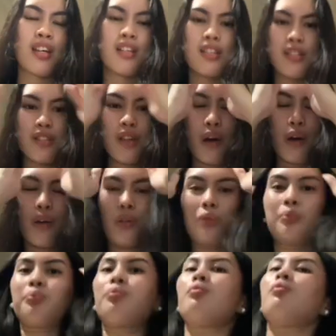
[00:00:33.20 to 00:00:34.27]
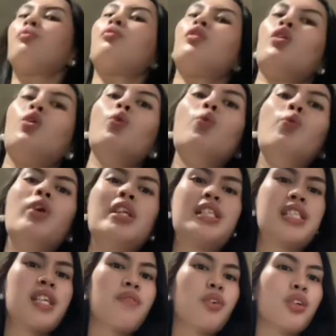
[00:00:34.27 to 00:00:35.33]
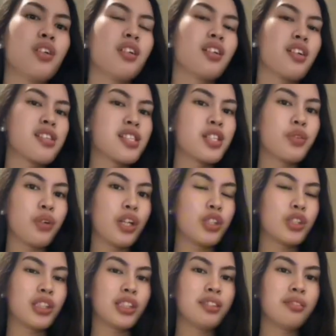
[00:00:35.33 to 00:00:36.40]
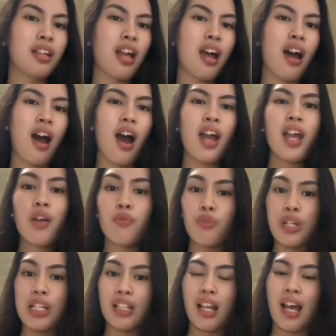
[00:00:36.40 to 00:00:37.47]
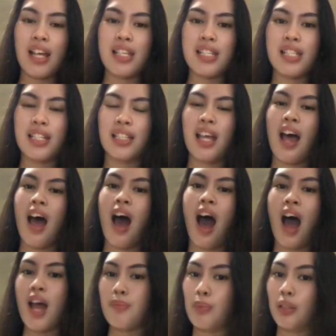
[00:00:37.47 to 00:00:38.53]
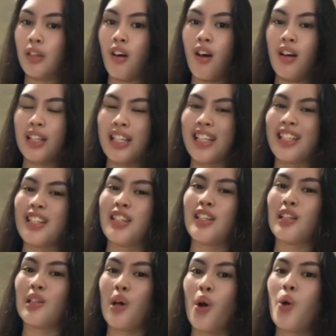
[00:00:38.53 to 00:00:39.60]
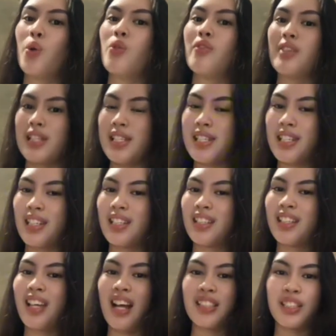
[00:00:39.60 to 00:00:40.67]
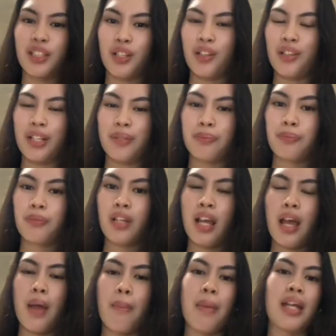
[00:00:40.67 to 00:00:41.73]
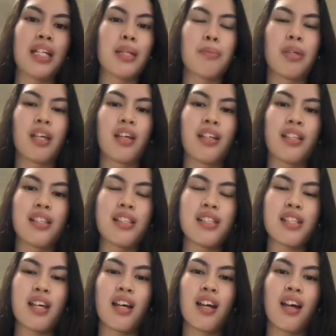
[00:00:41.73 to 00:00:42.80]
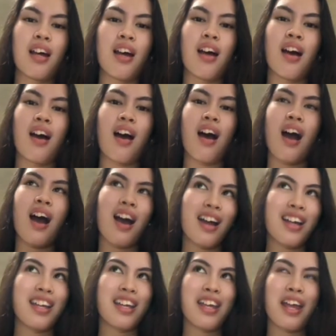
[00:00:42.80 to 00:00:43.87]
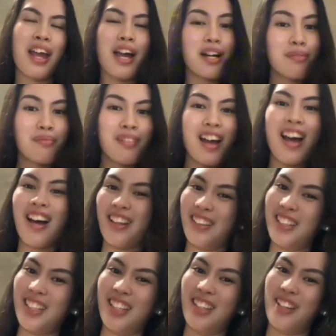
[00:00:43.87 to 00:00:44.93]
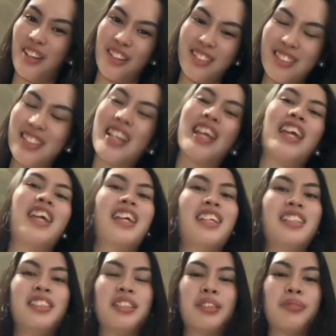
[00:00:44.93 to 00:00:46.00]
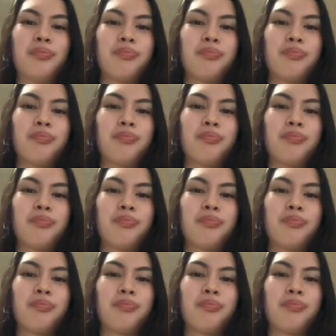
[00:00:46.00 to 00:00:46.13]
So, with several consideration, I have realized that I belong in the low risk category, mainly because I am a healthy girl and